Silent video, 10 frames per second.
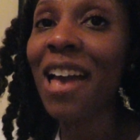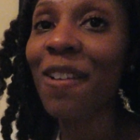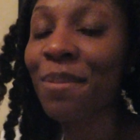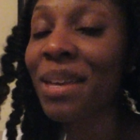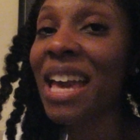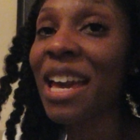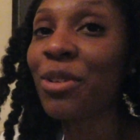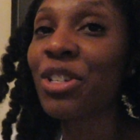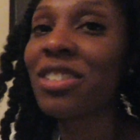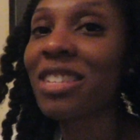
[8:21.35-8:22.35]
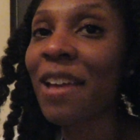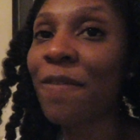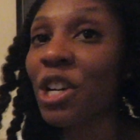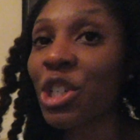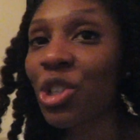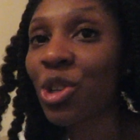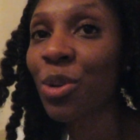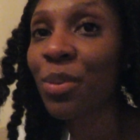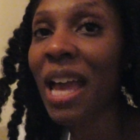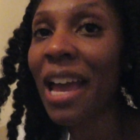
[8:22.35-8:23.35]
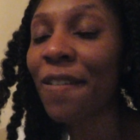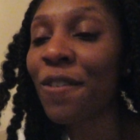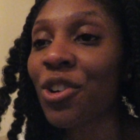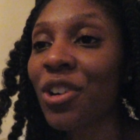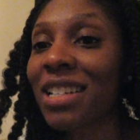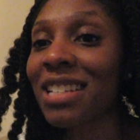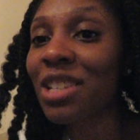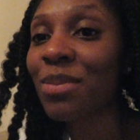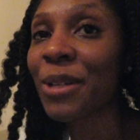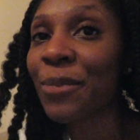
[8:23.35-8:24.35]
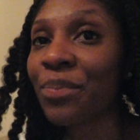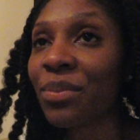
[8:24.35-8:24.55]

FBA, which is a functional behavior assessment